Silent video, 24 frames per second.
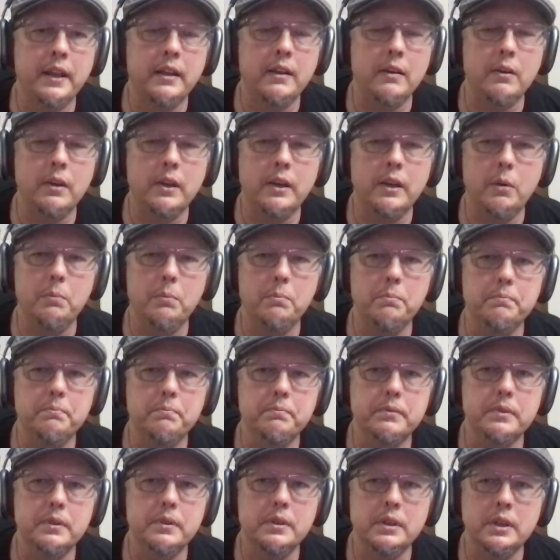it'll help,
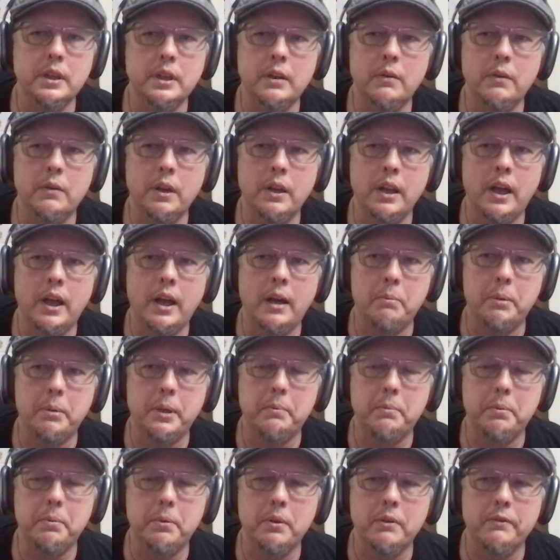a lot of
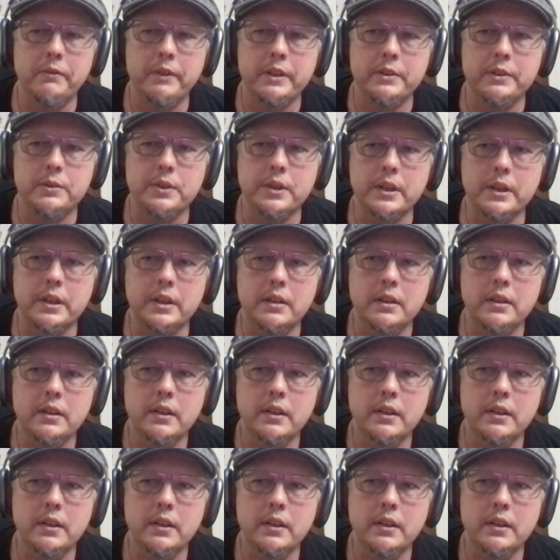people eventually.